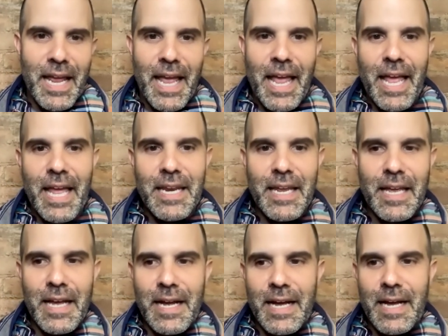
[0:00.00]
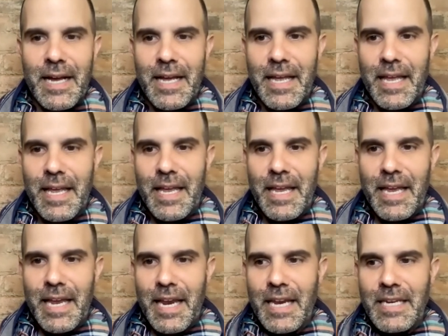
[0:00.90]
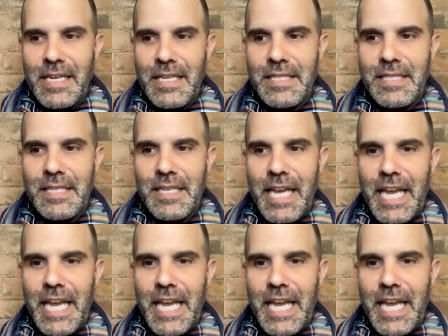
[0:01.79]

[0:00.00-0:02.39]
And uh, it is